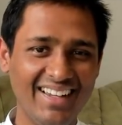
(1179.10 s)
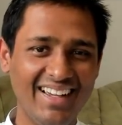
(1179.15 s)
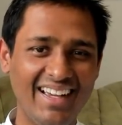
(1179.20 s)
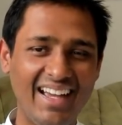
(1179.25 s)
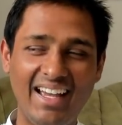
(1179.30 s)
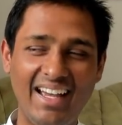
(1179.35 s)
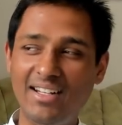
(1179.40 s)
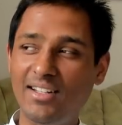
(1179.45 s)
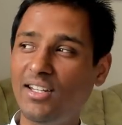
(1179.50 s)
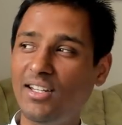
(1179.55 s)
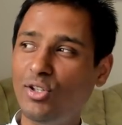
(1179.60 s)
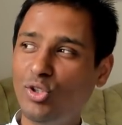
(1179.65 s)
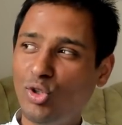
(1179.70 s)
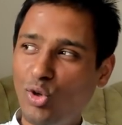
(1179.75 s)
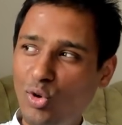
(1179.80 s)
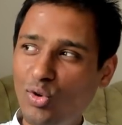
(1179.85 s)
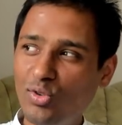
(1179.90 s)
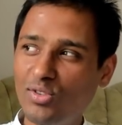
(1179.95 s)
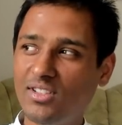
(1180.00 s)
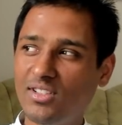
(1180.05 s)
And he
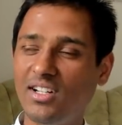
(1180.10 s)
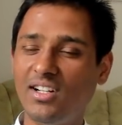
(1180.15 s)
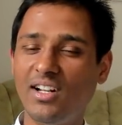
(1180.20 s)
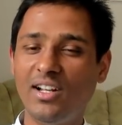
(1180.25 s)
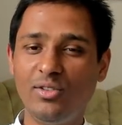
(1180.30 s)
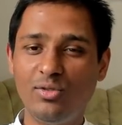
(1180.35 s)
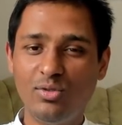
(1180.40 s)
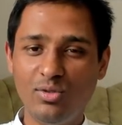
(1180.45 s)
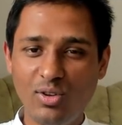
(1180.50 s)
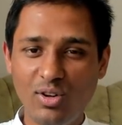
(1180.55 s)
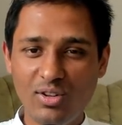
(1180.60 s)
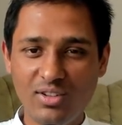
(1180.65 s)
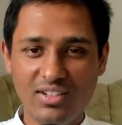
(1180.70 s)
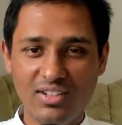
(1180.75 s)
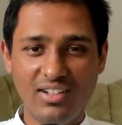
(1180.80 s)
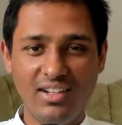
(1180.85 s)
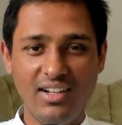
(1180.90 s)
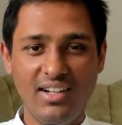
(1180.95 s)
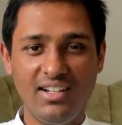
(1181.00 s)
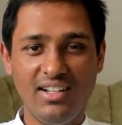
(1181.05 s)
knows that I do not
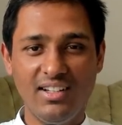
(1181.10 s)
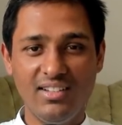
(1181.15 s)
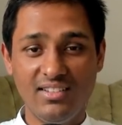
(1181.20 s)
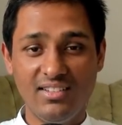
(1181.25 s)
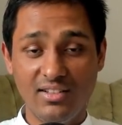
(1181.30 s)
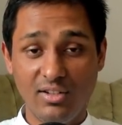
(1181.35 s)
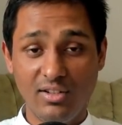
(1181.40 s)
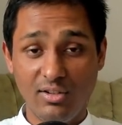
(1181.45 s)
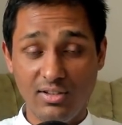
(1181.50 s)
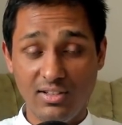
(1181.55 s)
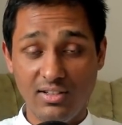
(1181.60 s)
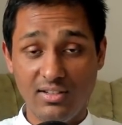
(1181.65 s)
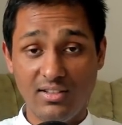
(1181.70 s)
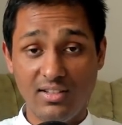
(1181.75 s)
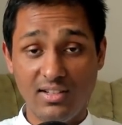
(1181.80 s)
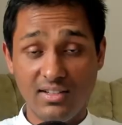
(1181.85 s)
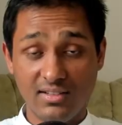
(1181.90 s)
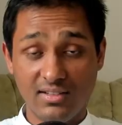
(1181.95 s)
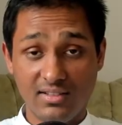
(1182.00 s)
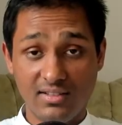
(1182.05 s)
indulge in all these
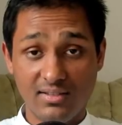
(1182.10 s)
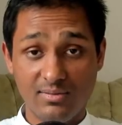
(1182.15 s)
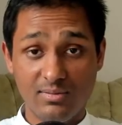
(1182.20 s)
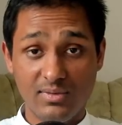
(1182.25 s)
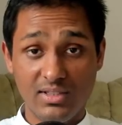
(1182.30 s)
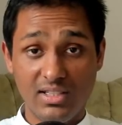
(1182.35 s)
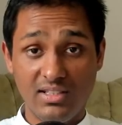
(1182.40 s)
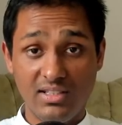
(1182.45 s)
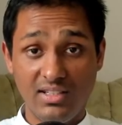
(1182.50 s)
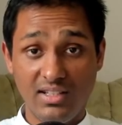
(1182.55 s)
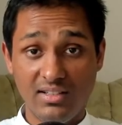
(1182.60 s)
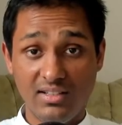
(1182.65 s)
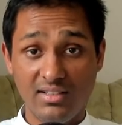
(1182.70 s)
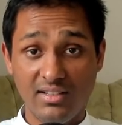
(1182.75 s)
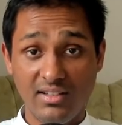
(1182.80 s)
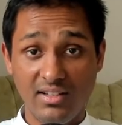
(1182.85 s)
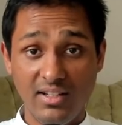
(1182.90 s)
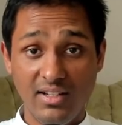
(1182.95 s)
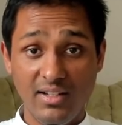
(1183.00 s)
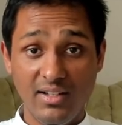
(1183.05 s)
things. Yes.
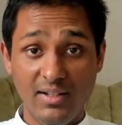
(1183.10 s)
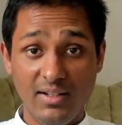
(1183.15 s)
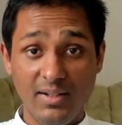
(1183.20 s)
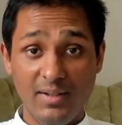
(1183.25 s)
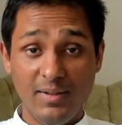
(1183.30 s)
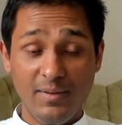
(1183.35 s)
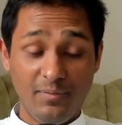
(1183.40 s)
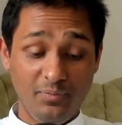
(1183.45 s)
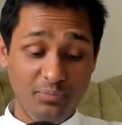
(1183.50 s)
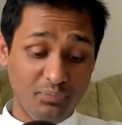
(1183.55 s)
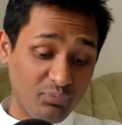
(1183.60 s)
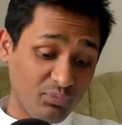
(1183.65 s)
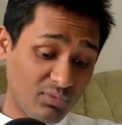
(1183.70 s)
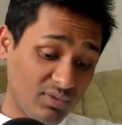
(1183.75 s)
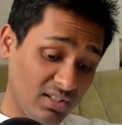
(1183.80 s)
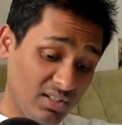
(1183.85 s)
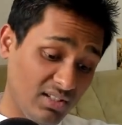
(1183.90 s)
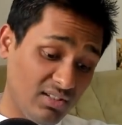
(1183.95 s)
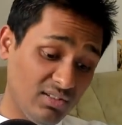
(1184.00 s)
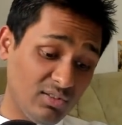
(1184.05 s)

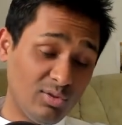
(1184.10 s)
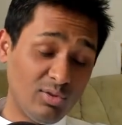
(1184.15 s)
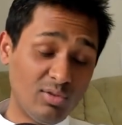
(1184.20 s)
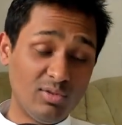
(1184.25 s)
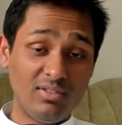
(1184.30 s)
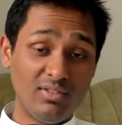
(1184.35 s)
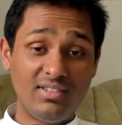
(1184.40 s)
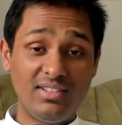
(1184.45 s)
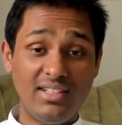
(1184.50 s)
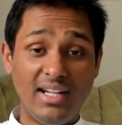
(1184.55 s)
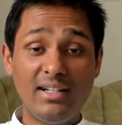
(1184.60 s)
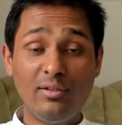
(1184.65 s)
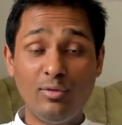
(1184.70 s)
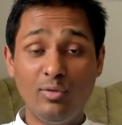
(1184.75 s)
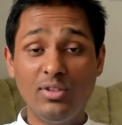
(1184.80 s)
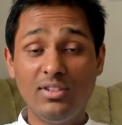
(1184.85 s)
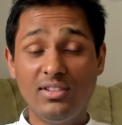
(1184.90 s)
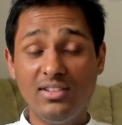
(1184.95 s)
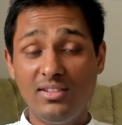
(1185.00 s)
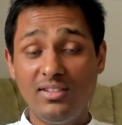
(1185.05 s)
So that
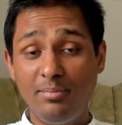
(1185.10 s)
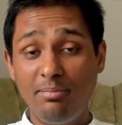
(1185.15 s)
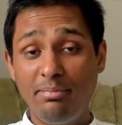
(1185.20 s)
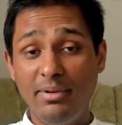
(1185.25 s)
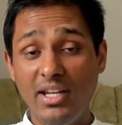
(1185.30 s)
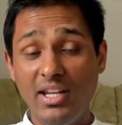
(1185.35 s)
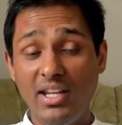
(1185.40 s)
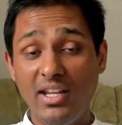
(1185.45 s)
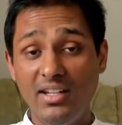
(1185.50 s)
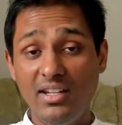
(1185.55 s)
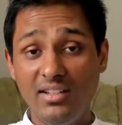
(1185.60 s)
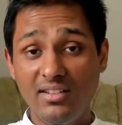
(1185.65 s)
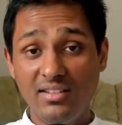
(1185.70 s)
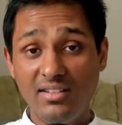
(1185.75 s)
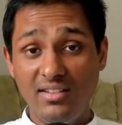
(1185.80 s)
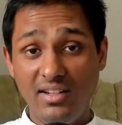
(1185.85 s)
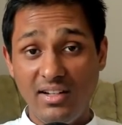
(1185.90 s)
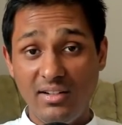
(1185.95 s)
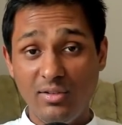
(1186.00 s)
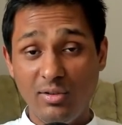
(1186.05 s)
was the precarious
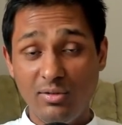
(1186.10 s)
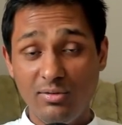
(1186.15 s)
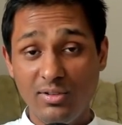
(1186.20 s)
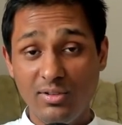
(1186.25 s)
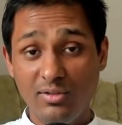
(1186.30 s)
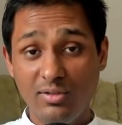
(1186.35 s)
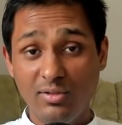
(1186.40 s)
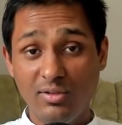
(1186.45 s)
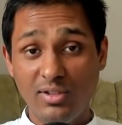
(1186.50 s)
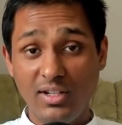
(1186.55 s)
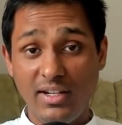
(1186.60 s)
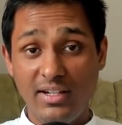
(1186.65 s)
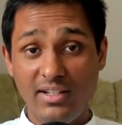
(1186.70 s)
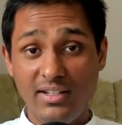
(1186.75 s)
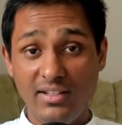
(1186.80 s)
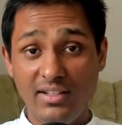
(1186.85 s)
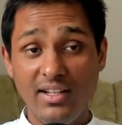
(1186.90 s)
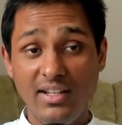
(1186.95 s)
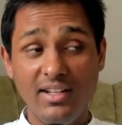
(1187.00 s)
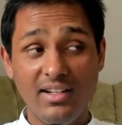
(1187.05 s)
state of the society
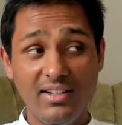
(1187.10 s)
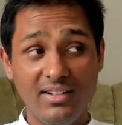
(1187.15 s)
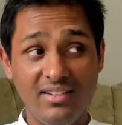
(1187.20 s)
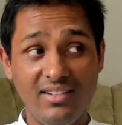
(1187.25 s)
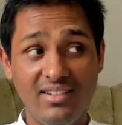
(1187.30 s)
there.